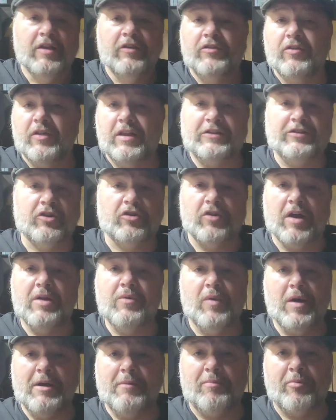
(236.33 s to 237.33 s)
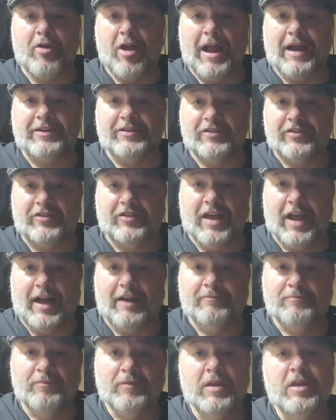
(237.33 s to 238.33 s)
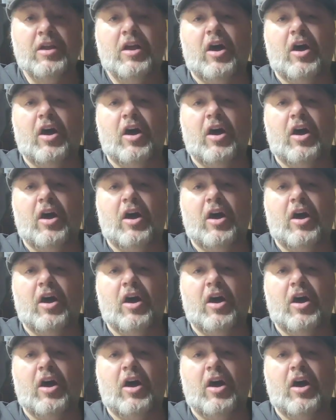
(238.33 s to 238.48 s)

So that's a great way to practice that.